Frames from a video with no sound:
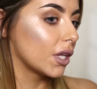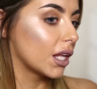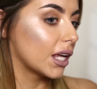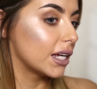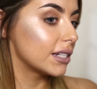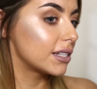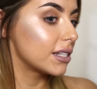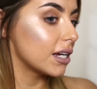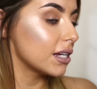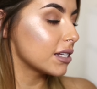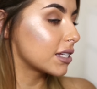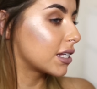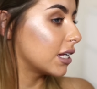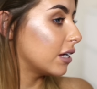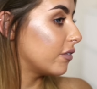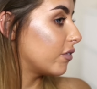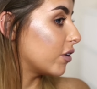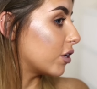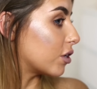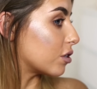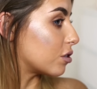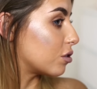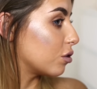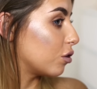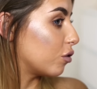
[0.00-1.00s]
It does give
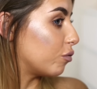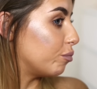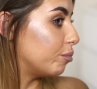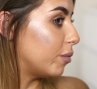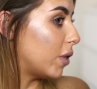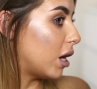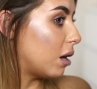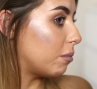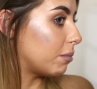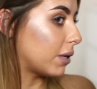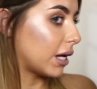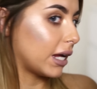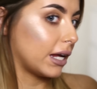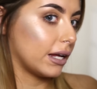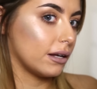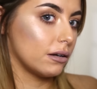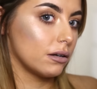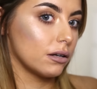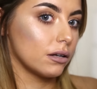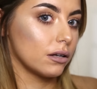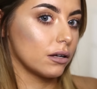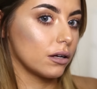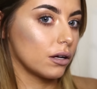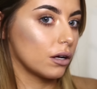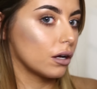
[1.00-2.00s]
you a sort of
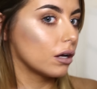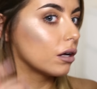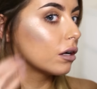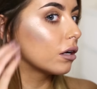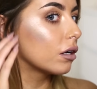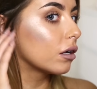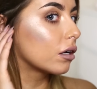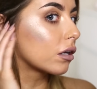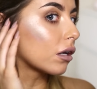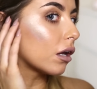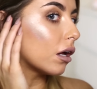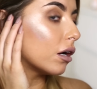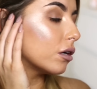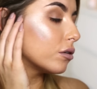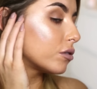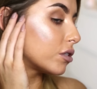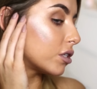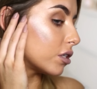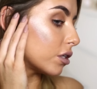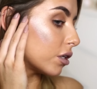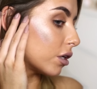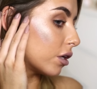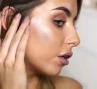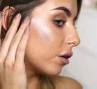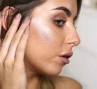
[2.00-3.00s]
mermaid glow
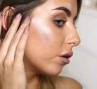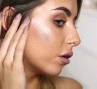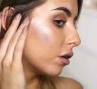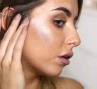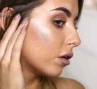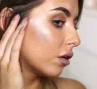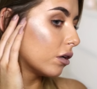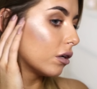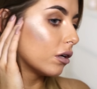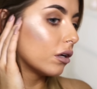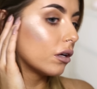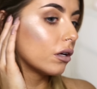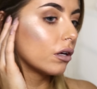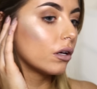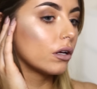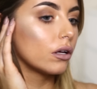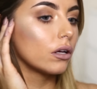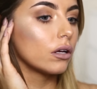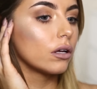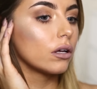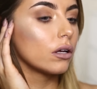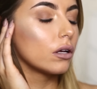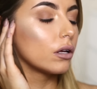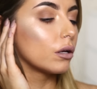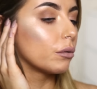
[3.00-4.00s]
to you.
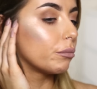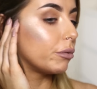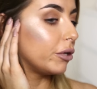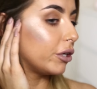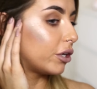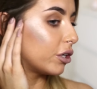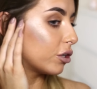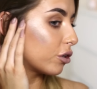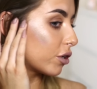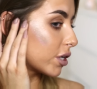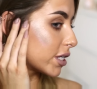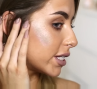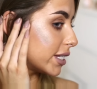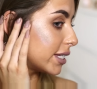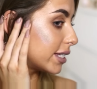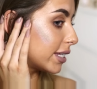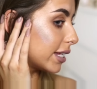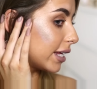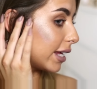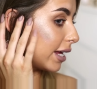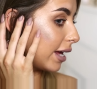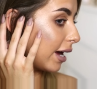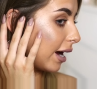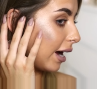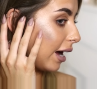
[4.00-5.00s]
But you can honestly
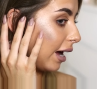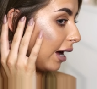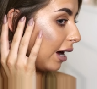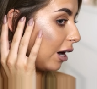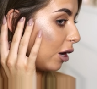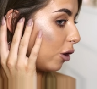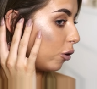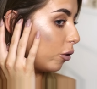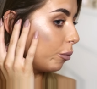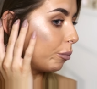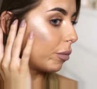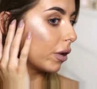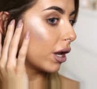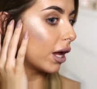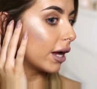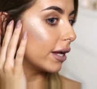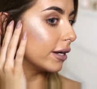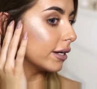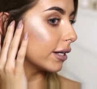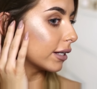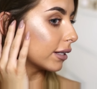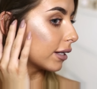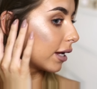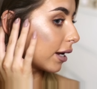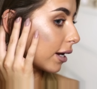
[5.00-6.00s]
see how
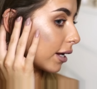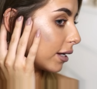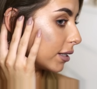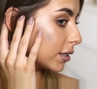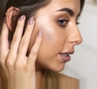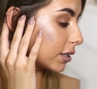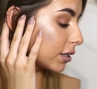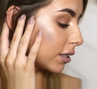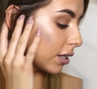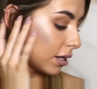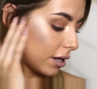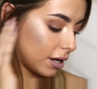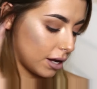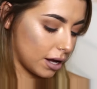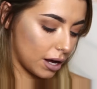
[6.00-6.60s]
blinding that is.